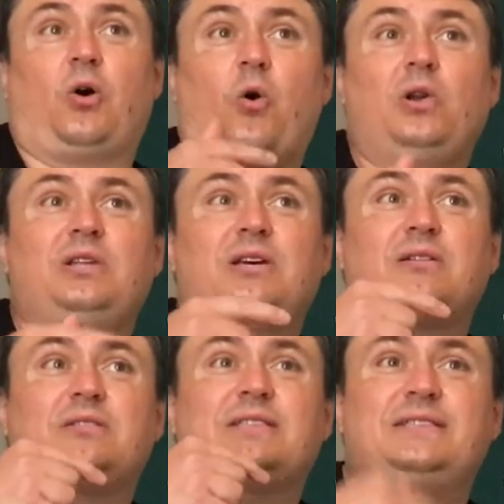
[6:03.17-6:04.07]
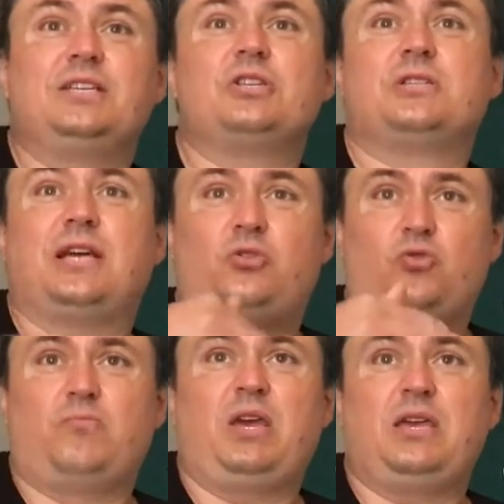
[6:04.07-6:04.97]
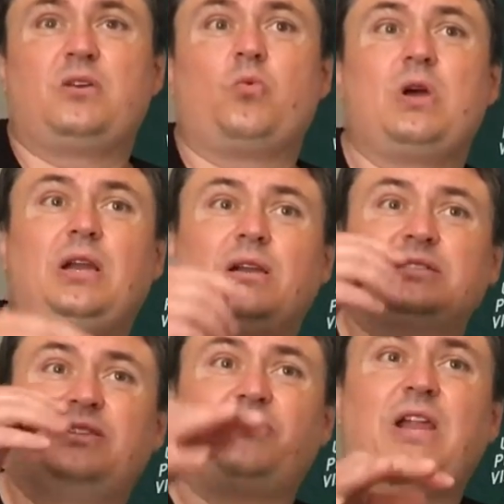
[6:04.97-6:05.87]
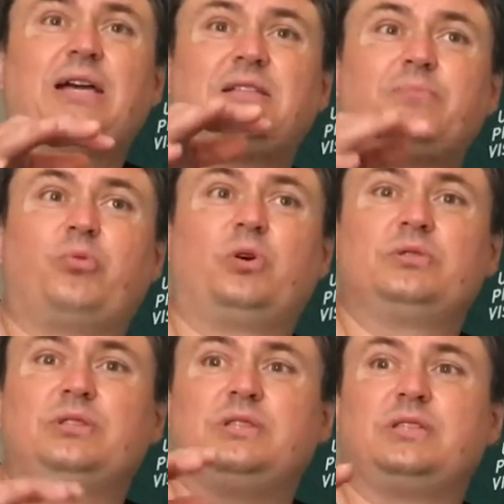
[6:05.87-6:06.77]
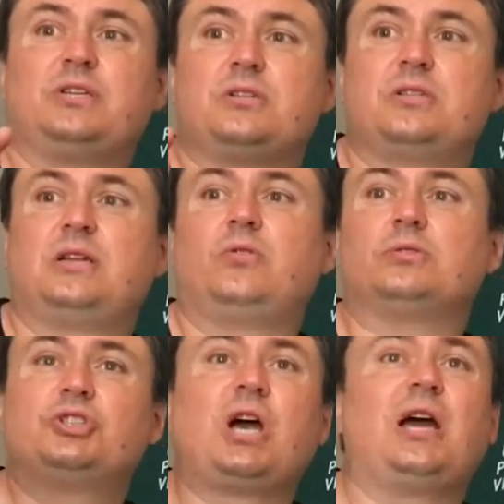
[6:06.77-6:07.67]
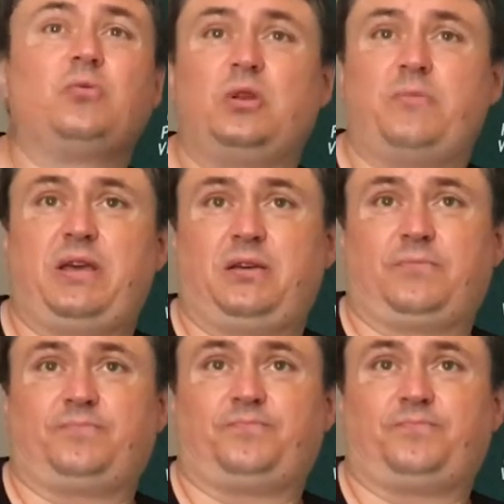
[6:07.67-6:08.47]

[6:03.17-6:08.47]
all the decisions that you make will reflect upon the decisions that your child will make.